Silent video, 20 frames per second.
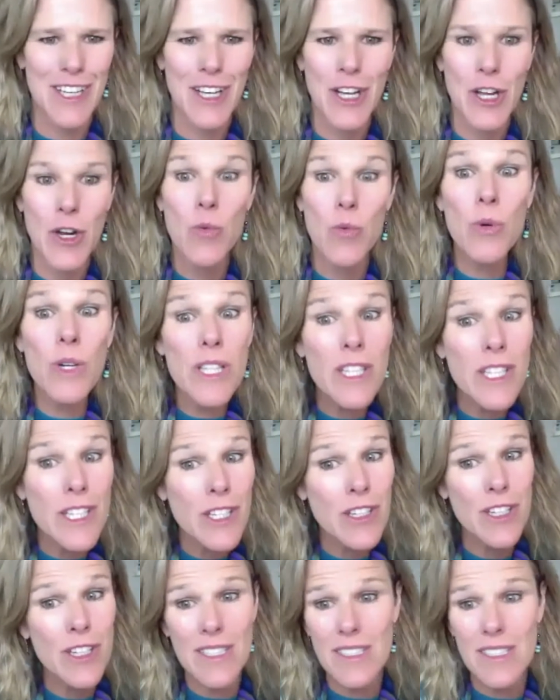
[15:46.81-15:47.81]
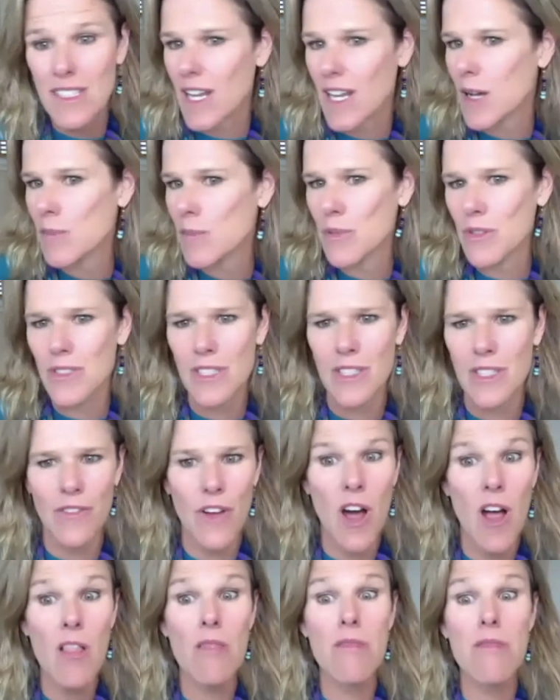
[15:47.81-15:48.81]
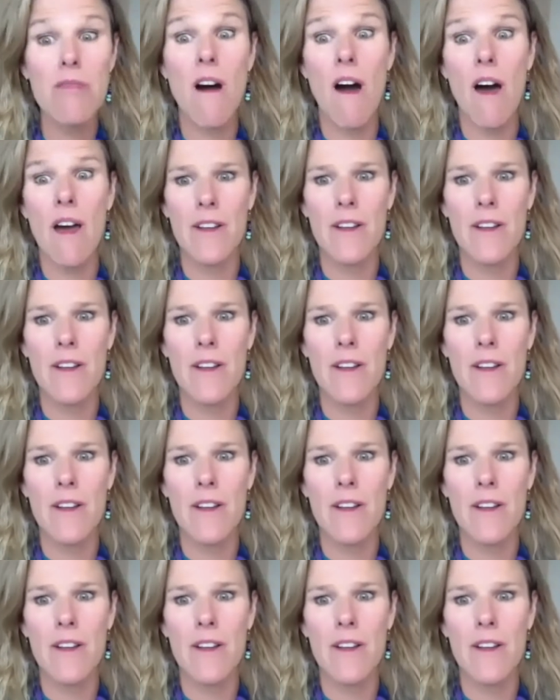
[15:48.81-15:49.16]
really good examples of a lot of